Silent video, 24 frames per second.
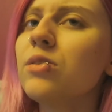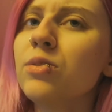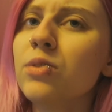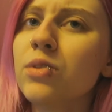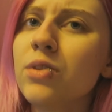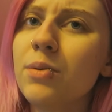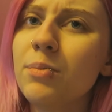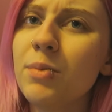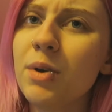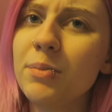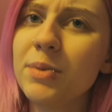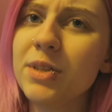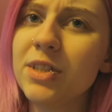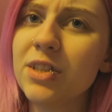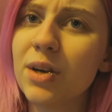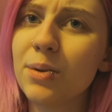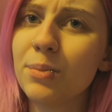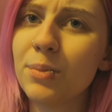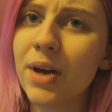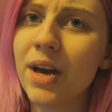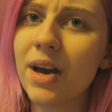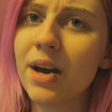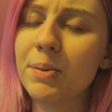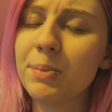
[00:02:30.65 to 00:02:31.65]
so I might be
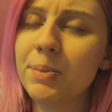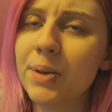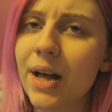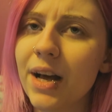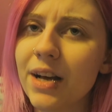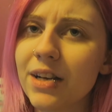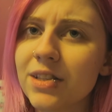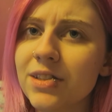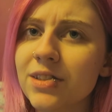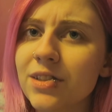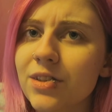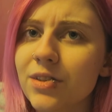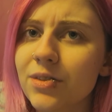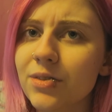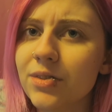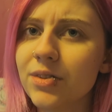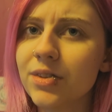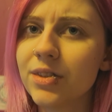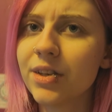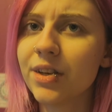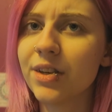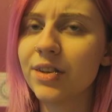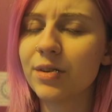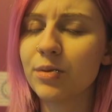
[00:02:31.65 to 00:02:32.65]
dyeing my hair black
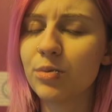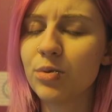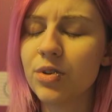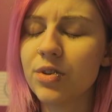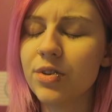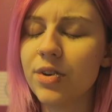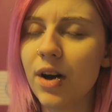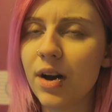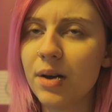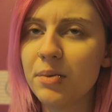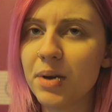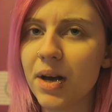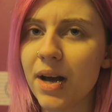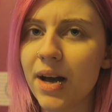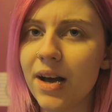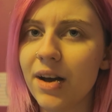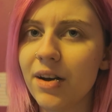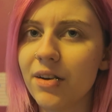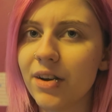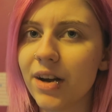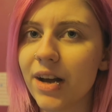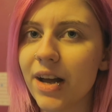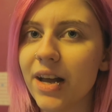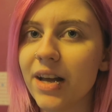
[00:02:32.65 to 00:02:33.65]
soon, because I want to dye my
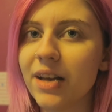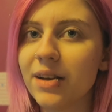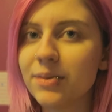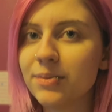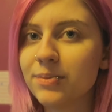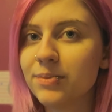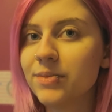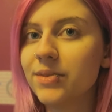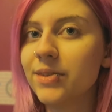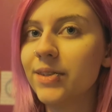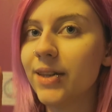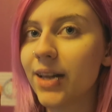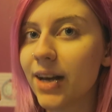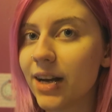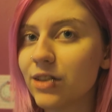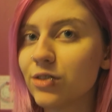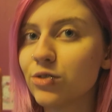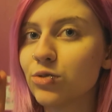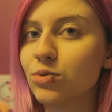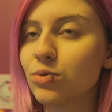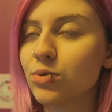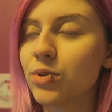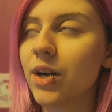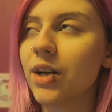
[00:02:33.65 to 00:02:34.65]
hair a
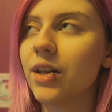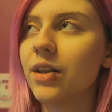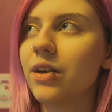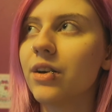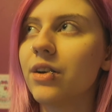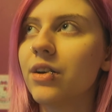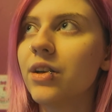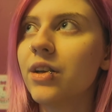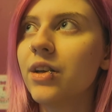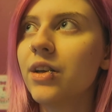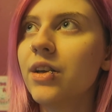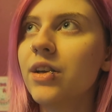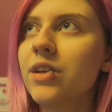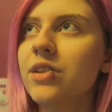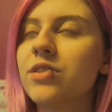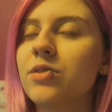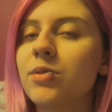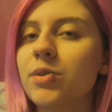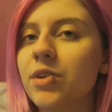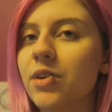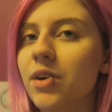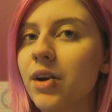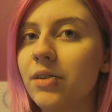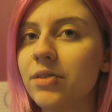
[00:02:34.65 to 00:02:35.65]
natural color
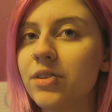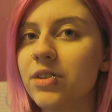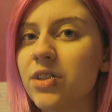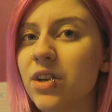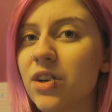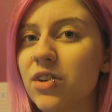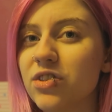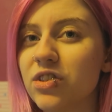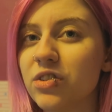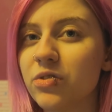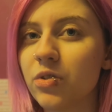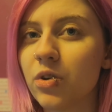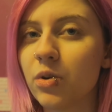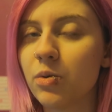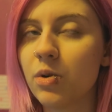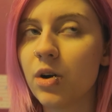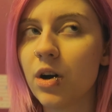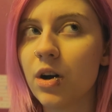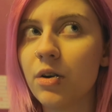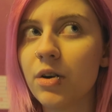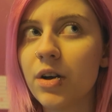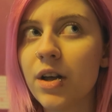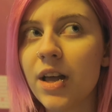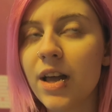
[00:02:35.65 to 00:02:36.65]
so I don't have to touch it for a
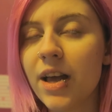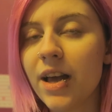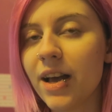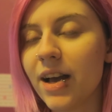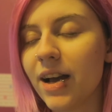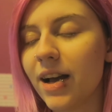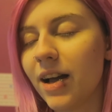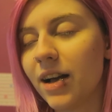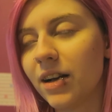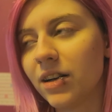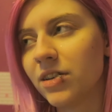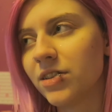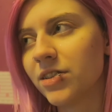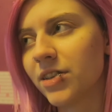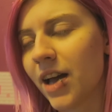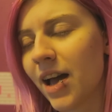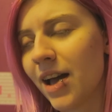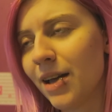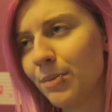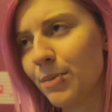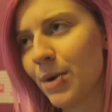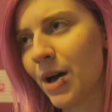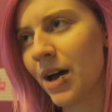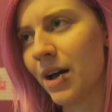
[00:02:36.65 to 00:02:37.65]
while. And because I
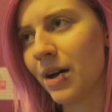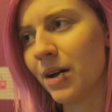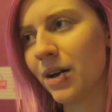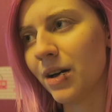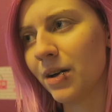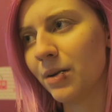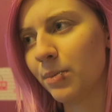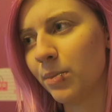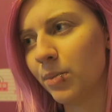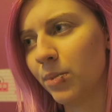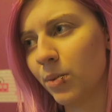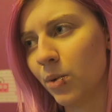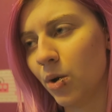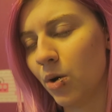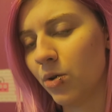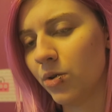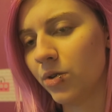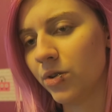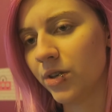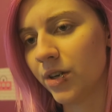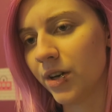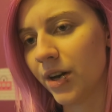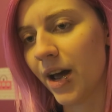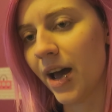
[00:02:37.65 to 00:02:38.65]
hate my hair
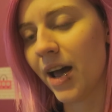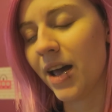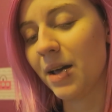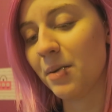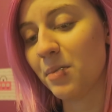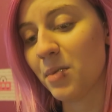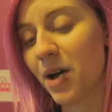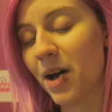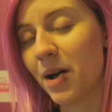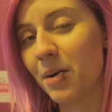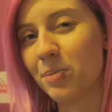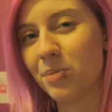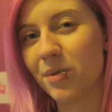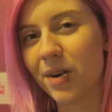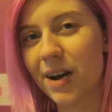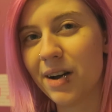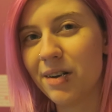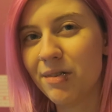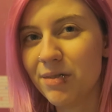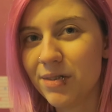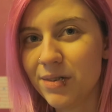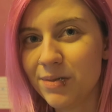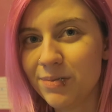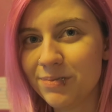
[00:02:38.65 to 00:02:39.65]
blonde and I hate my hair
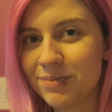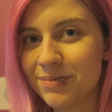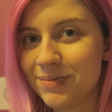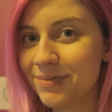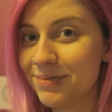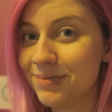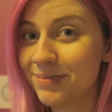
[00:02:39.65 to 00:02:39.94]
brown,